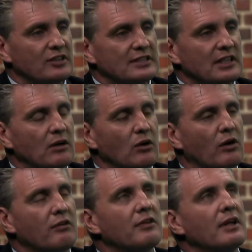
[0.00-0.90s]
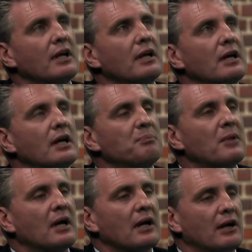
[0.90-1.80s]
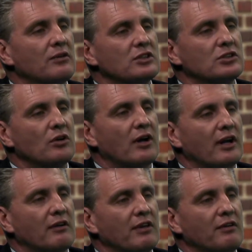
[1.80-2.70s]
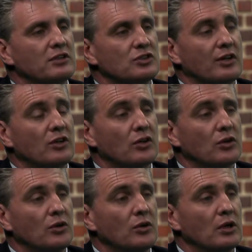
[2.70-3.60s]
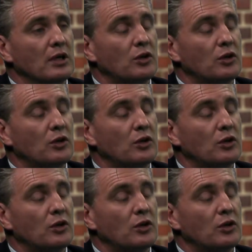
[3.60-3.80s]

So a lot of the countries do not have the infrastructure to